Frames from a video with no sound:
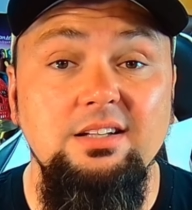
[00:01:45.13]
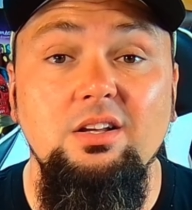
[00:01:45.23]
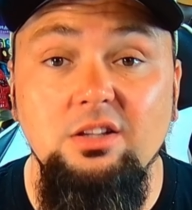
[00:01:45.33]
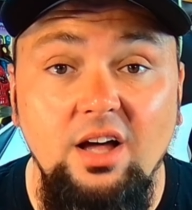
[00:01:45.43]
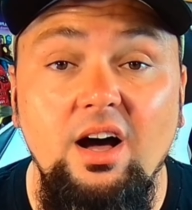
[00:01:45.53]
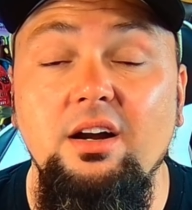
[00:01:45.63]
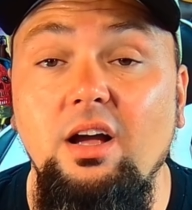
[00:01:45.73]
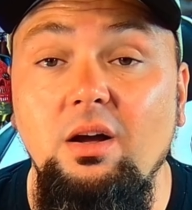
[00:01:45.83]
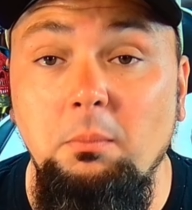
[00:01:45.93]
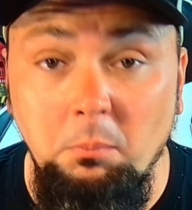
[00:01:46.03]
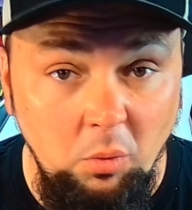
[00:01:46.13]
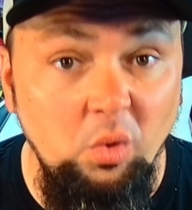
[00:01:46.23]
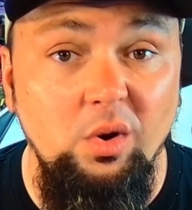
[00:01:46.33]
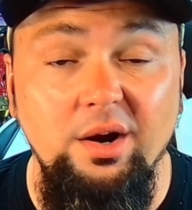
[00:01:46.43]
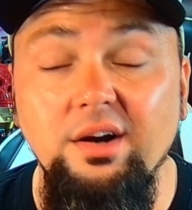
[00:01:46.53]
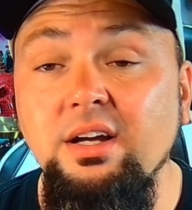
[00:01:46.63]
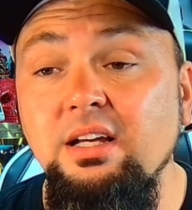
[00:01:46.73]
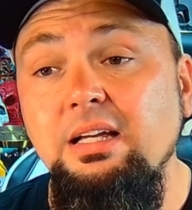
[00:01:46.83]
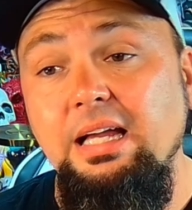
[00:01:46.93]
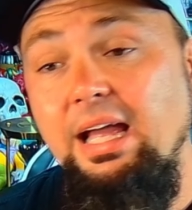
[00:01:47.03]
a lot more.
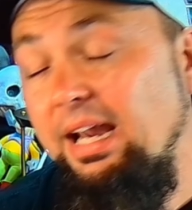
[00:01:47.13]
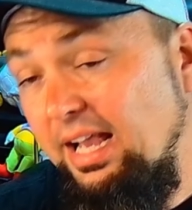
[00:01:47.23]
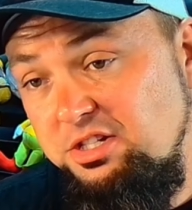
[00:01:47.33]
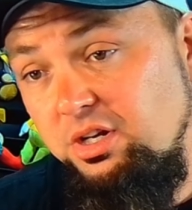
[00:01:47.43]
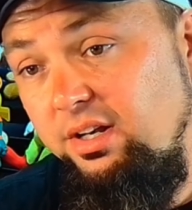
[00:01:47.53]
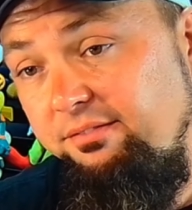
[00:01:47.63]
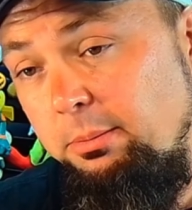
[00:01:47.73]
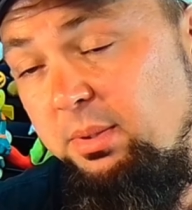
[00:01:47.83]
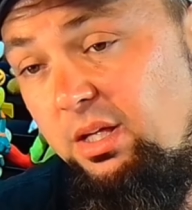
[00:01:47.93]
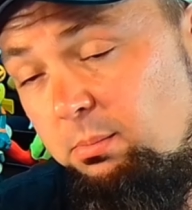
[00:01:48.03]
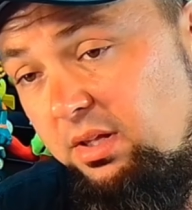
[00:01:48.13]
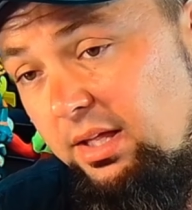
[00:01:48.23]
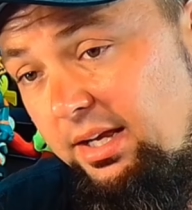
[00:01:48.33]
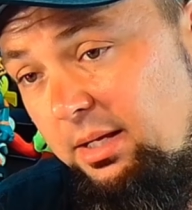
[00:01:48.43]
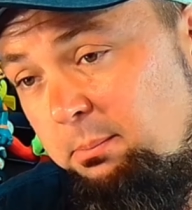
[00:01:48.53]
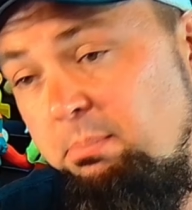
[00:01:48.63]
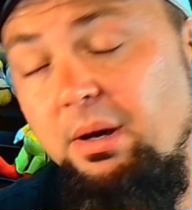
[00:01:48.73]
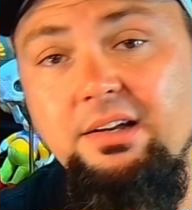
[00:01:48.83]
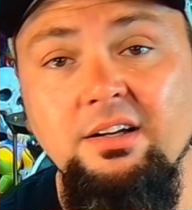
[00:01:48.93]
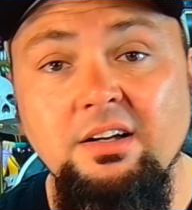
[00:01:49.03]
And I shouldn't even be complaining,
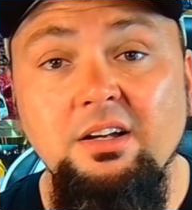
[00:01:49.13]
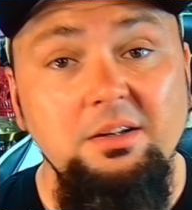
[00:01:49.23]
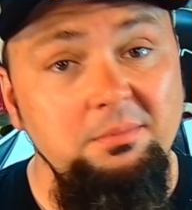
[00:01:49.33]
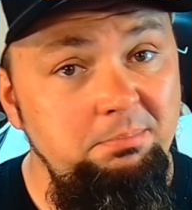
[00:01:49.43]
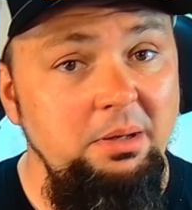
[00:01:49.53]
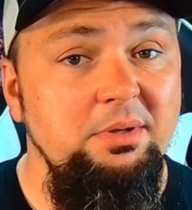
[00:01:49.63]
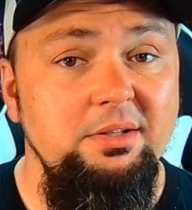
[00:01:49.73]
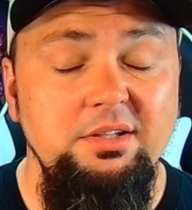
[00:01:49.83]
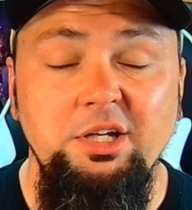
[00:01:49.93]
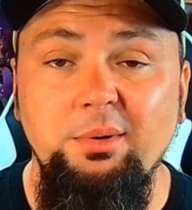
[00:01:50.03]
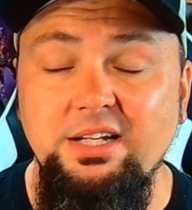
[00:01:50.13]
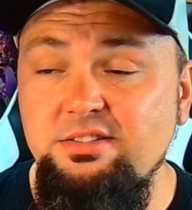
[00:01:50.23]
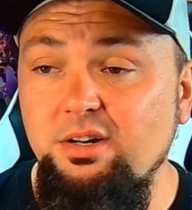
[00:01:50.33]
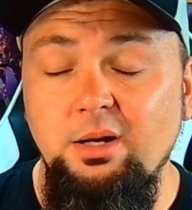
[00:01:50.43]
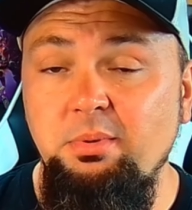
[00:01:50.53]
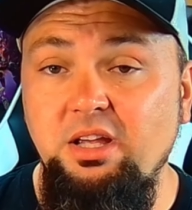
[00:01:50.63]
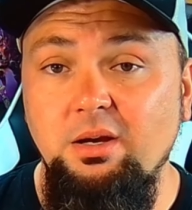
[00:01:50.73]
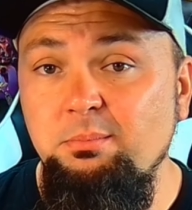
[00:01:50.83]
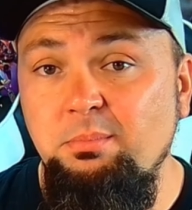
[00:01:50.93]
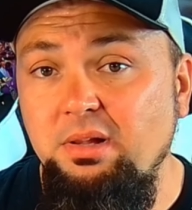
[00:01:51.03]
but people in the US are going to
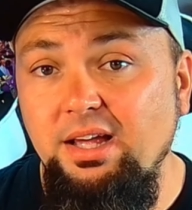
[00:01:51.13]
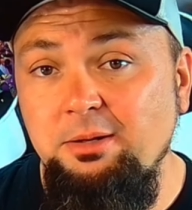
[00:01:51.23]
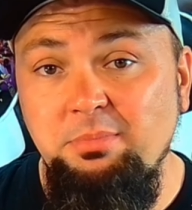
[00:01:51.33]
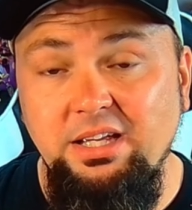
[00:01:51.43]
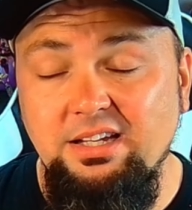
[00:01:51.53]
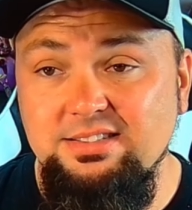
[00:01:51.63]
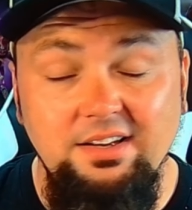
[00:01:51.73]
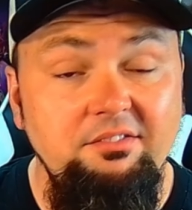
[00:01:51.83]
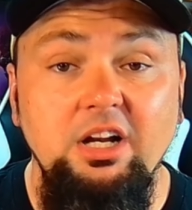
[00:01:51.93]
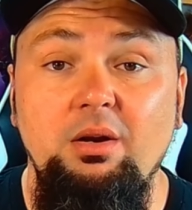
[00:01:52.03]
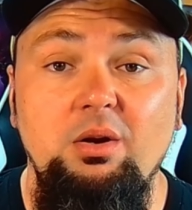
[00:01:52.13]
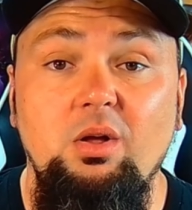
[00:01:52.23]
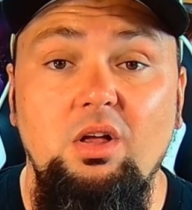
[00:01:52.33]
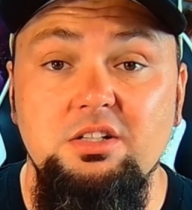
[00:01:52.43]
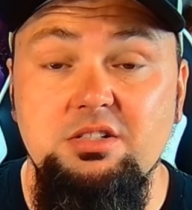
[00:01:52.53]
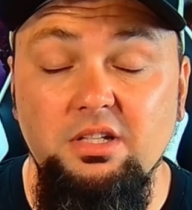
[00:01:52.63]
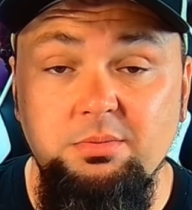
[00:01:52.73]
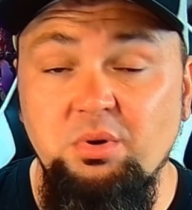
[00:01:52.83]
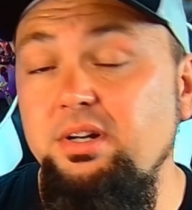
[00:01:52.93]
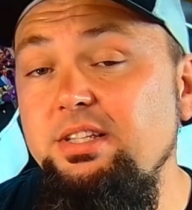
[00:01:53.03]
complain because $700 is
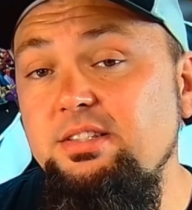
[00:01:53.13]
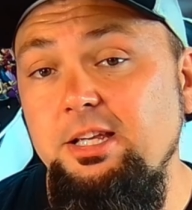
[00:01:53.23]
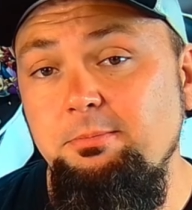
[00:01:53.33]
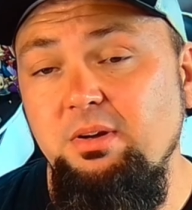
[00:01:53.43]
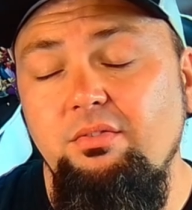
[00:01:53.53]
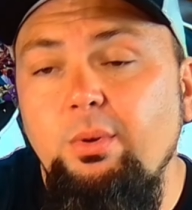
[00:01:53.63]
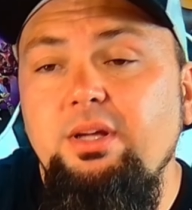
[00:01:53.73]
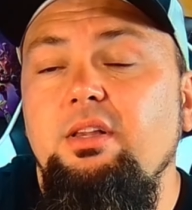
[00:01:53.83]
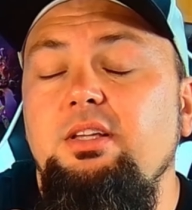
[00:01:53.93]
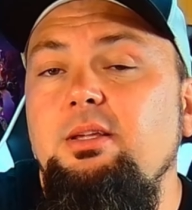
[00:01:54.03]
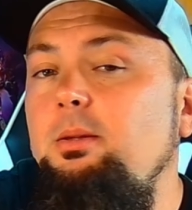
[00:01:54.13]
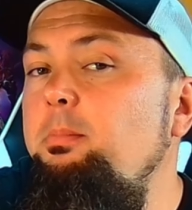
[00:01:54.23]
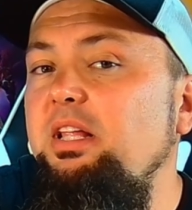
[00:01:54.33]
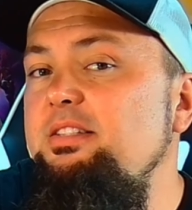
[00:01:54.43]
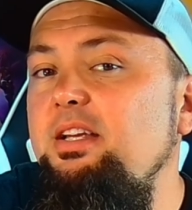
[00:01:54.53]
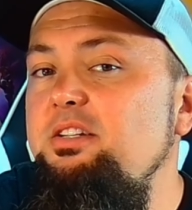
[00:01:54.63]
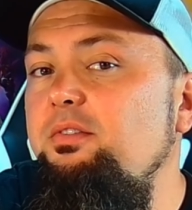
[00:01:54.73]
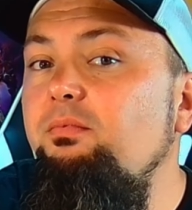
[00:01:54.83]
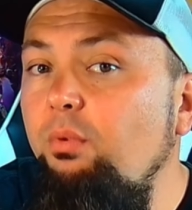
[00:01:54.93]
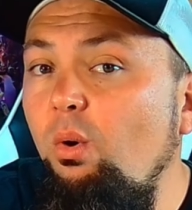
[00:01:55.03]
pretty steep. If we looked at the
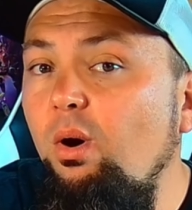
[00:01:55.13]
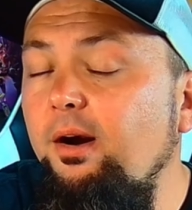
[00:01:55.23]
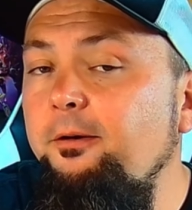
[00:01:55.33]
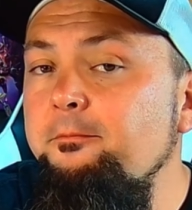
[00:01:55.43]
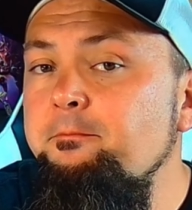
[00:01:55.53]
PlayStation 4